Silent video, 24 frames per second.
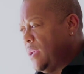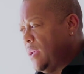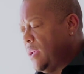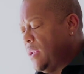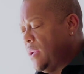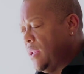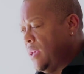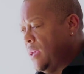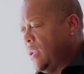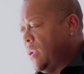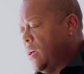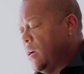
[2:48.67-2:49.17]

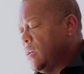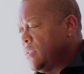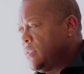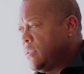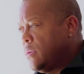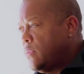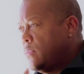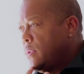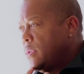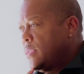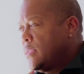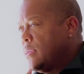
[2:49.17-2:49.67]
And
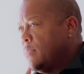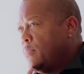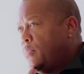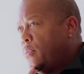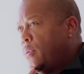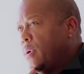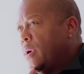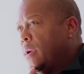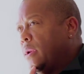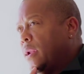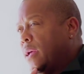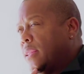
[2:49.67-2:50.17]
also what's
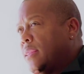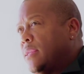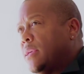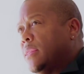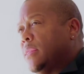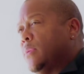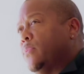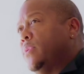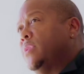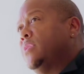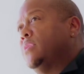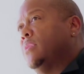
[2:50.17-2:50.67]
important, I think
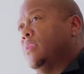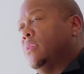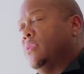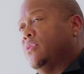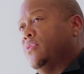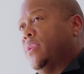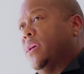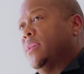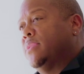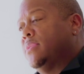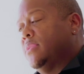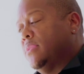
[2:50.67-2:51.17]
that we should
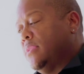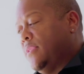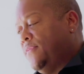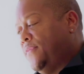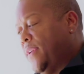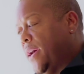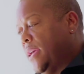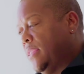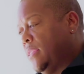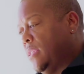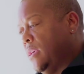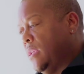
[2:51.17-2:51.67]
address is the
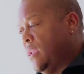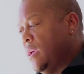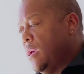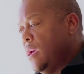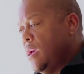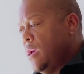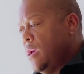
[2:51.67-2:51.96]
fact that